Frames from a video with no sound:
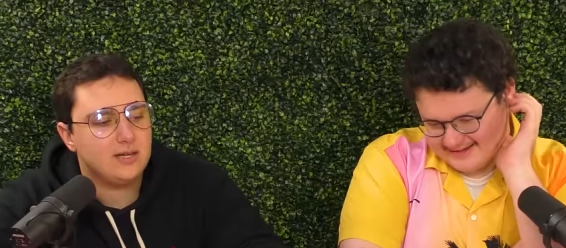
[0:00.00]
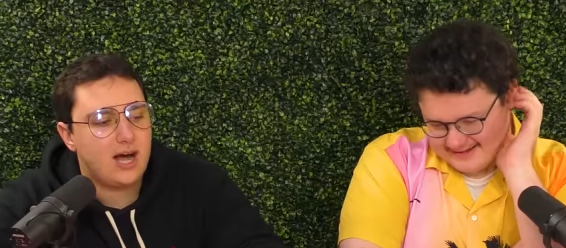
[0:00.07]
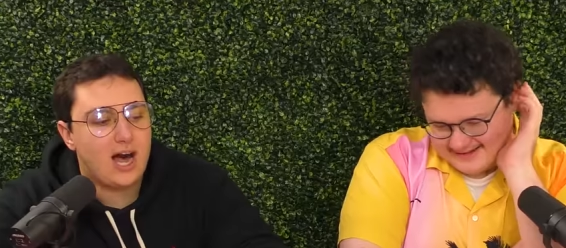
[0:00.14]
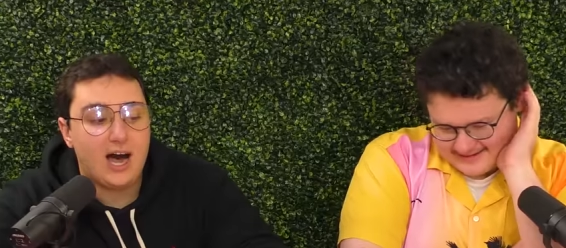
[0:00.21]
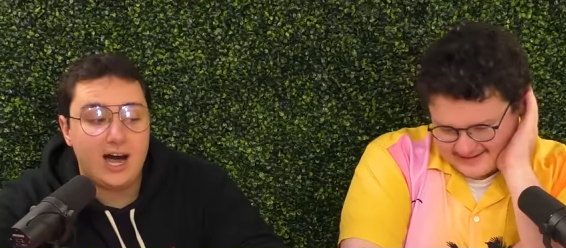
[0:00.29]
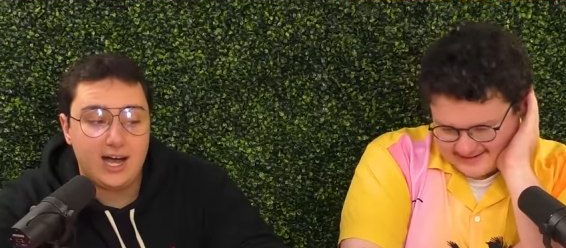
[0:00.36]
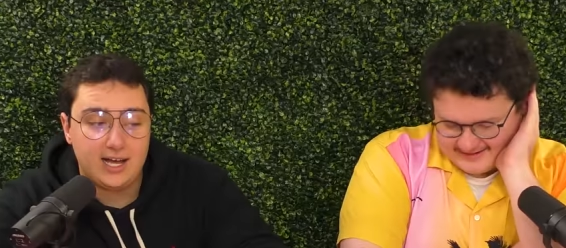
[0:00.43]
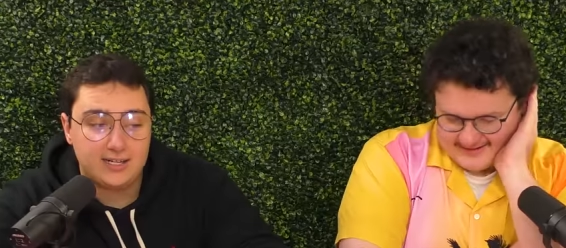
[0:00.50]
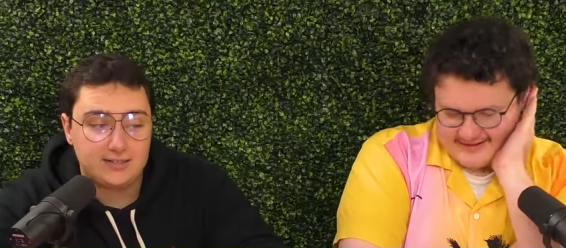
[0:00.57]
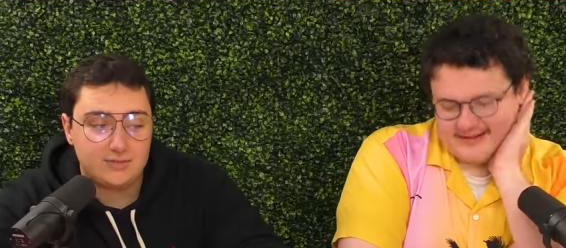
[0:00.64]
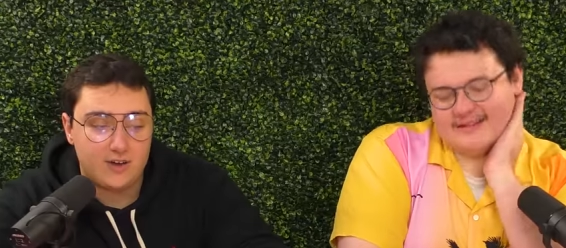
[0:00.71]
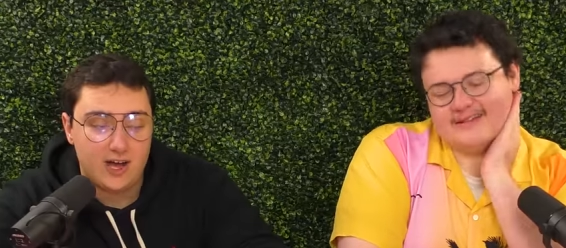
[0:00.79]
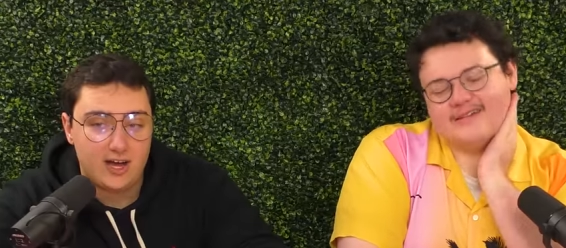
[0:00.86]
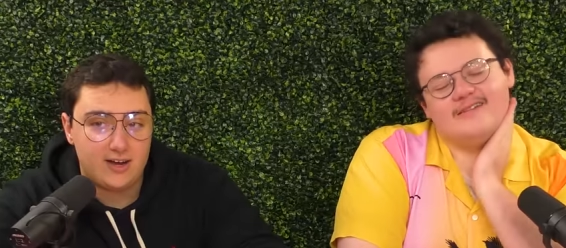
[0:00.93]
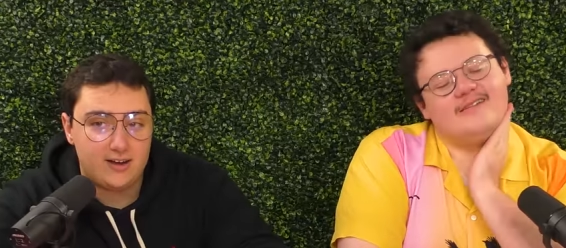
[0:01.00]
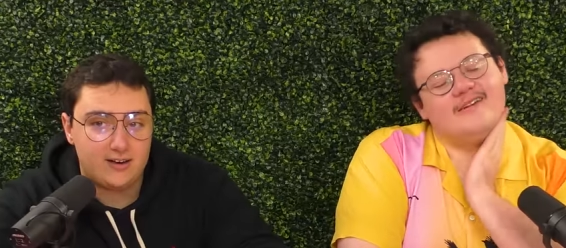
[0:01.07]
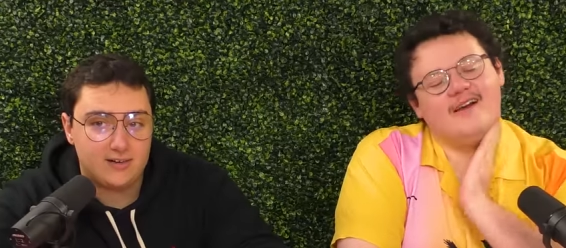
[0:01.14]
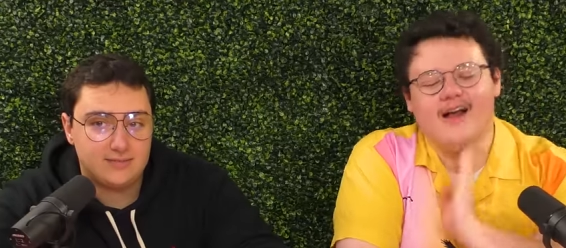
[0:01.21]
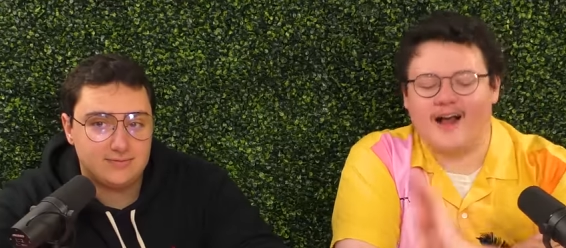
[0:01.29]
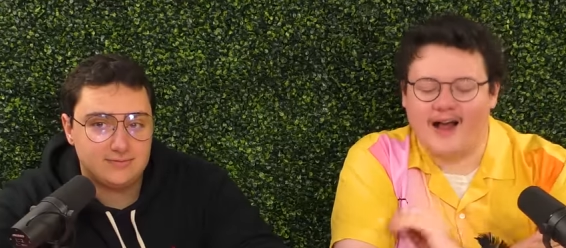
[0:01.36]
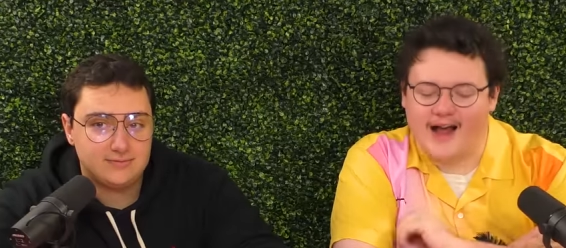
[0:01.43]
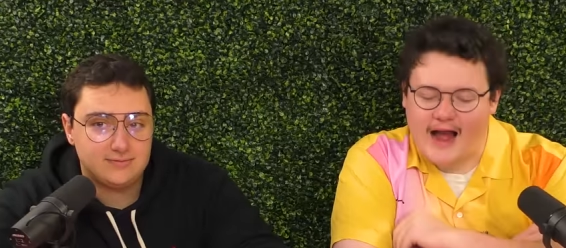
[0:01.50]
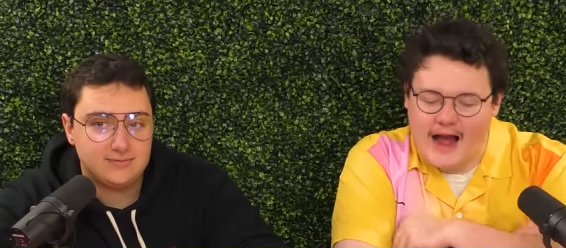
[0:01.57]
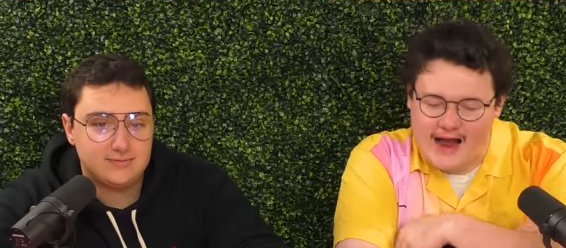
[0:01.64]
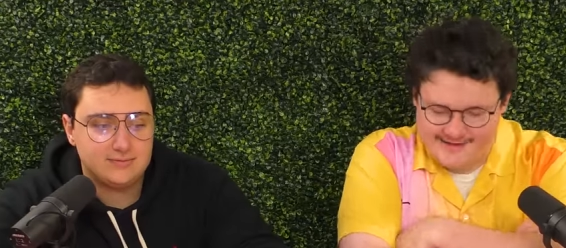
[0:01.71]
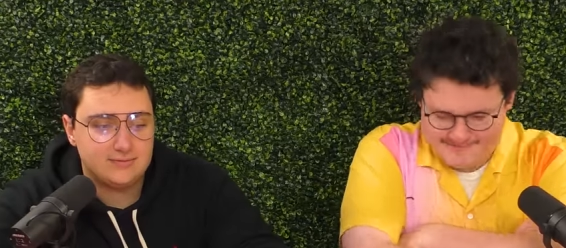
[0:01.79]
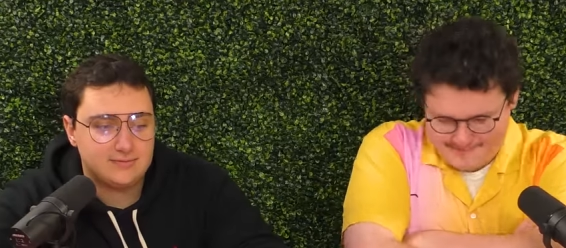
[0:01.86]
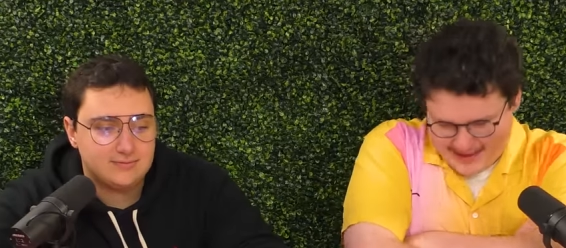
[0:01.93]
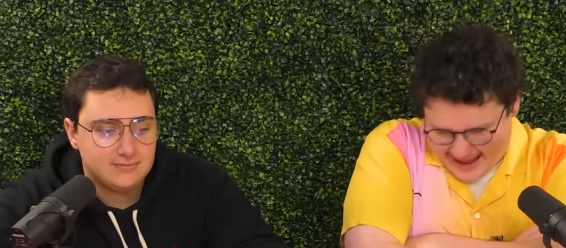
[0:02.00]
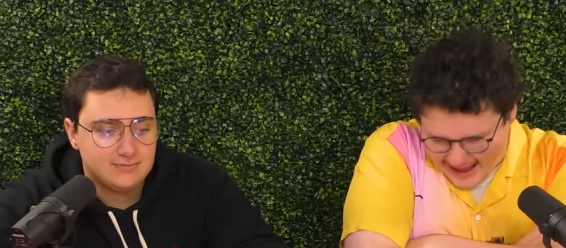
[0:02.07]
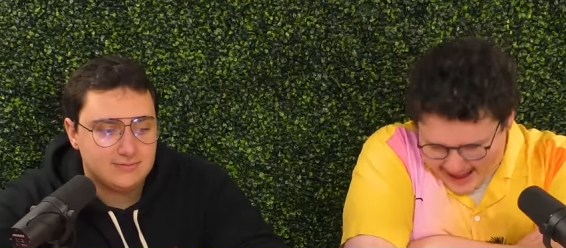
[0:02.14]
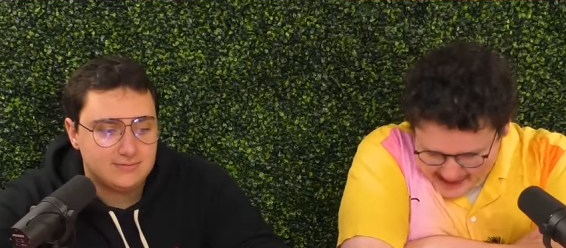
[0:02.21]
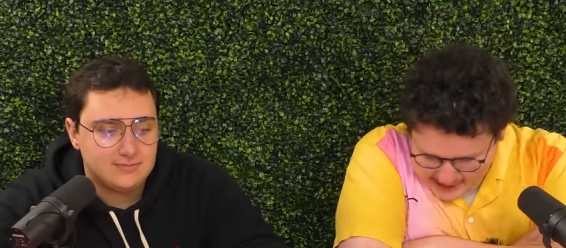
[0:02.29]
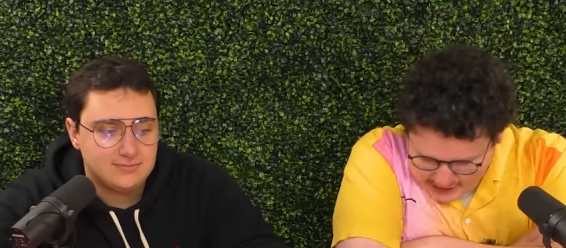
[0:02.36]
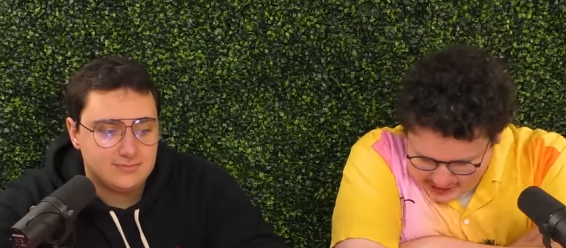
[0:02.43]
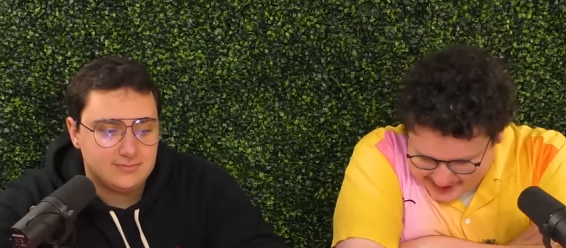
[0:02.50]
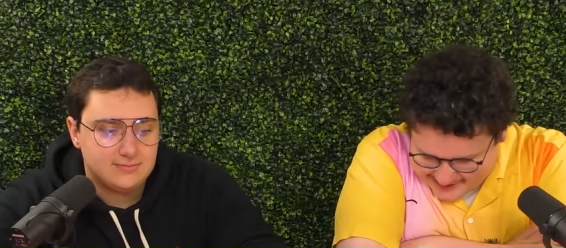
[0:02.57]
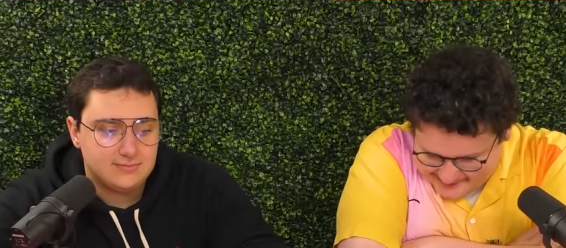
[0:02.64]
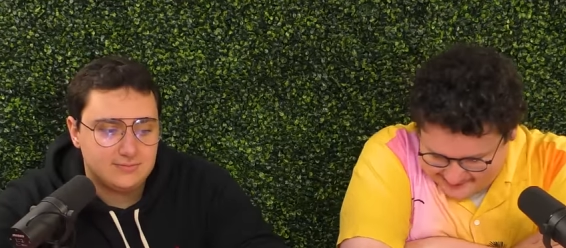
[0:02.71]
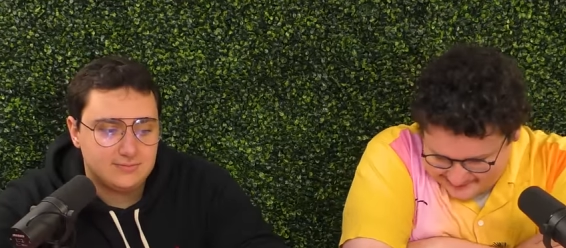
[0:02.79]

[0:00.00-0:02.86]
Speaker 1: Hot fire. Hot passion.